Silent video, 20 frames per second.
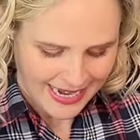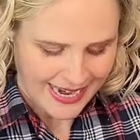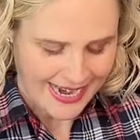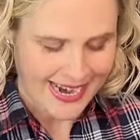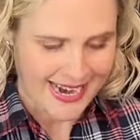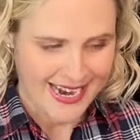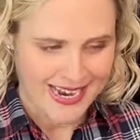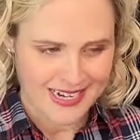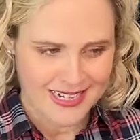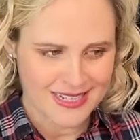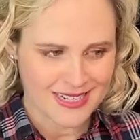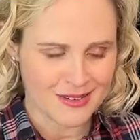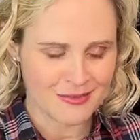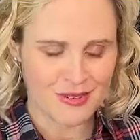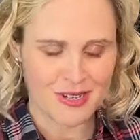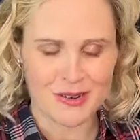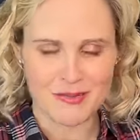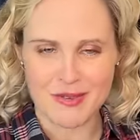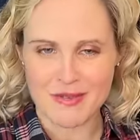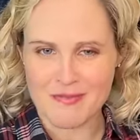and I'm
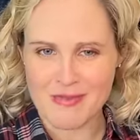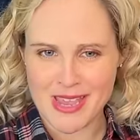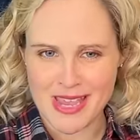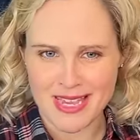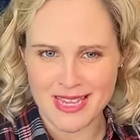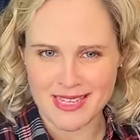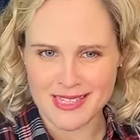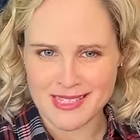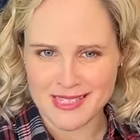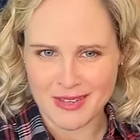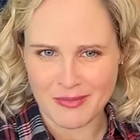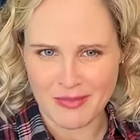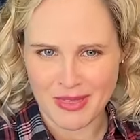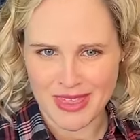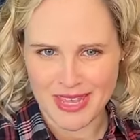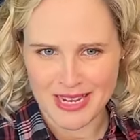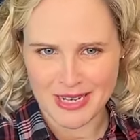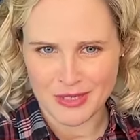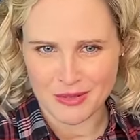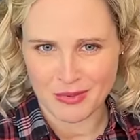gonna be making some
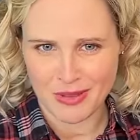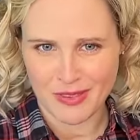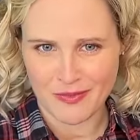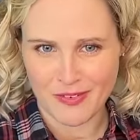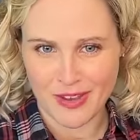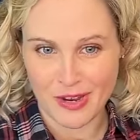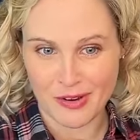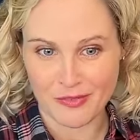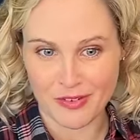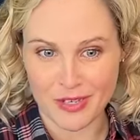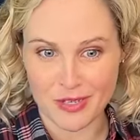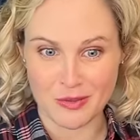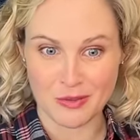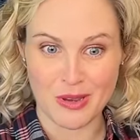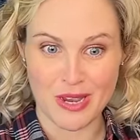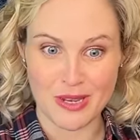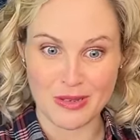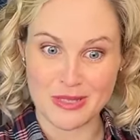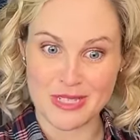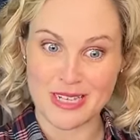things with velvet as
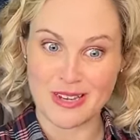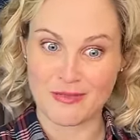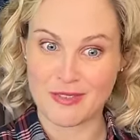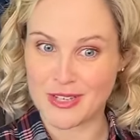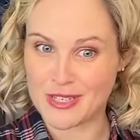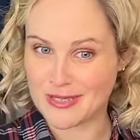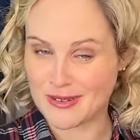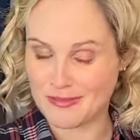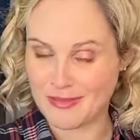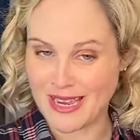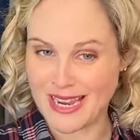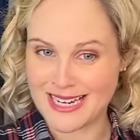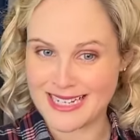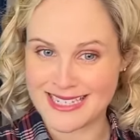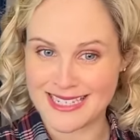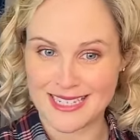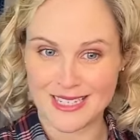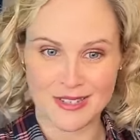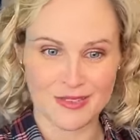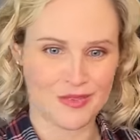well to give you some
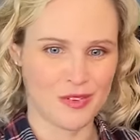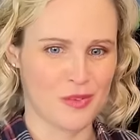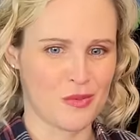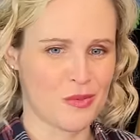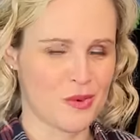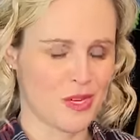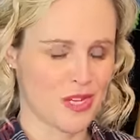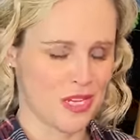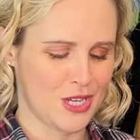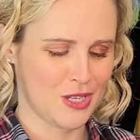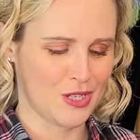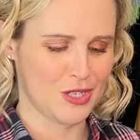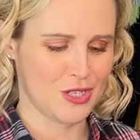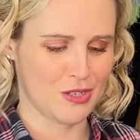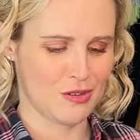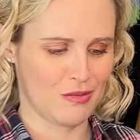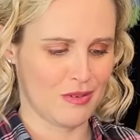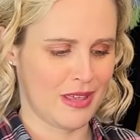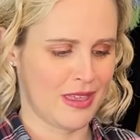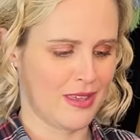ideas for what you can
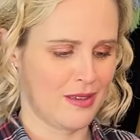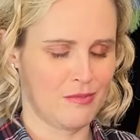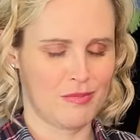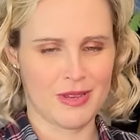do with it.